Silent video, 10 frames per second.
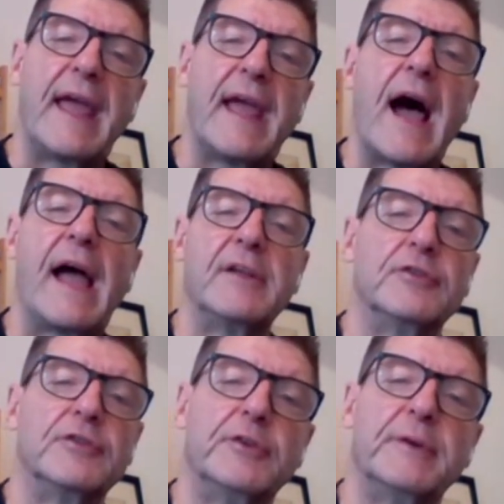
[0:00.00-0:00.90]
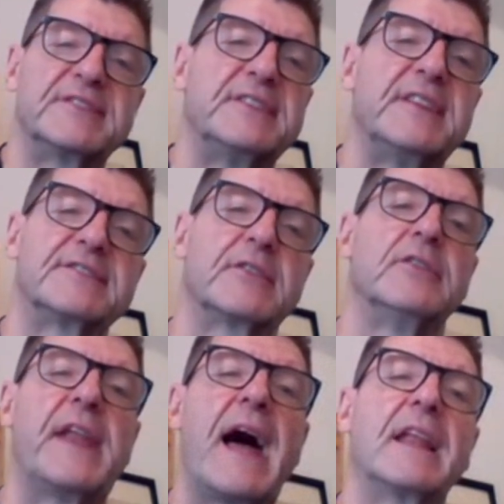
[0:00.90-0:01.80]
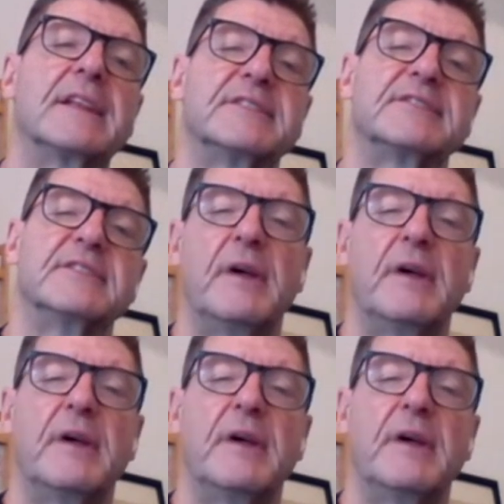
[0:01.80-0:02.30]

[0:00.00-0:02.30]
AI and you're doing statistical analysis